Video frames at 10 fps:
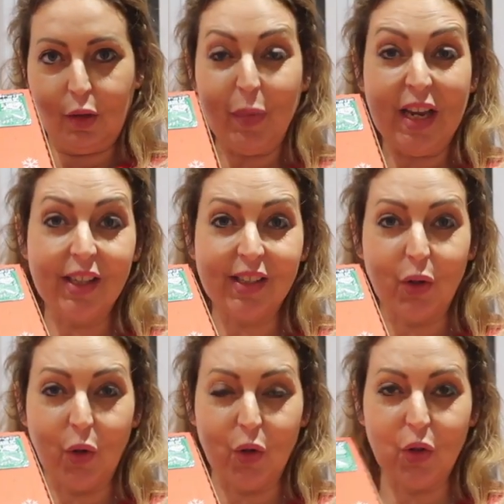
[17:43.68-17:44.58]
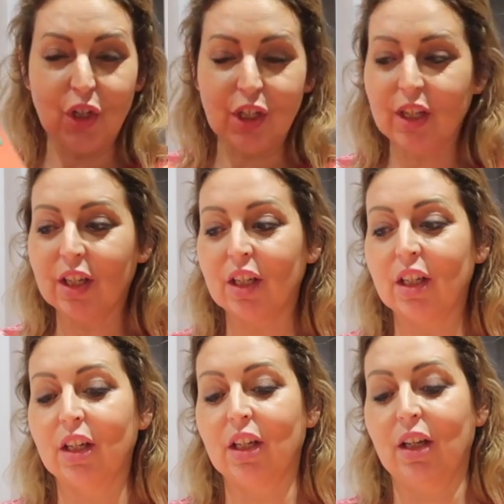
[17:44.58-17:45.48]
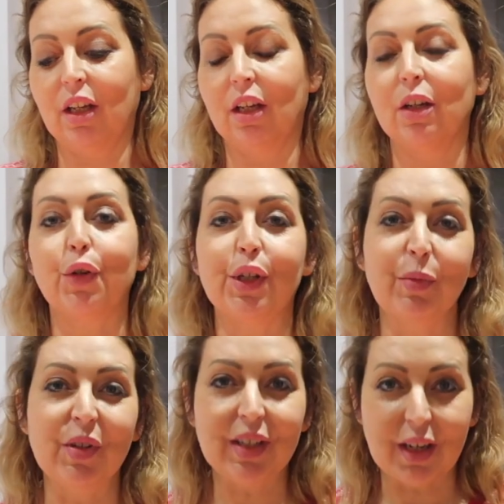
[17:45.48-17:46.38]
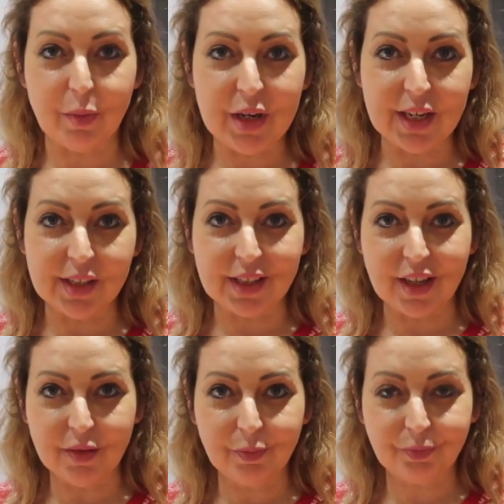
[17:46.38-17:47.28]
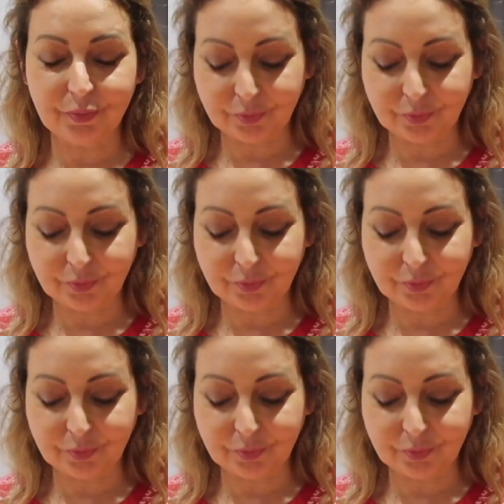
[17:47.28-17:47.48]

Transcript: the Pizza Hut Christmas dinner pizza.